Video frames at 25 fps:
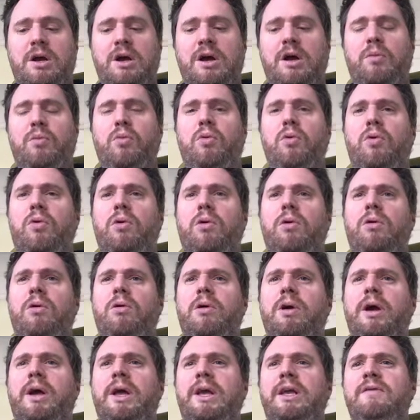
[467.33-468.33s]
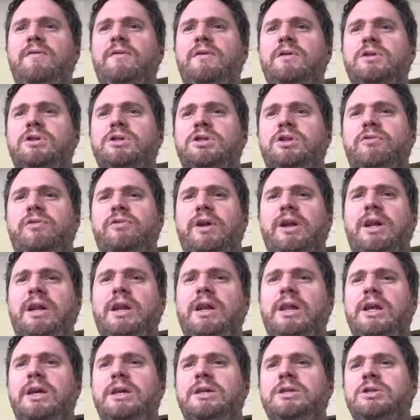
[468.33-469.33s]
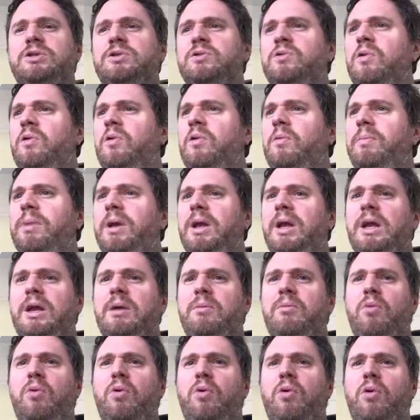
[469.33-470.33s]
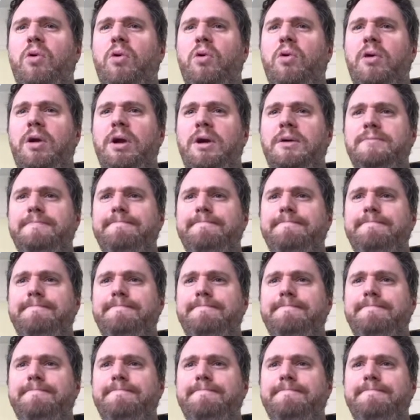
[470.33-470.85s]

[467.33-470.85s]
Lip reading: more longer evolutionary lineage or being more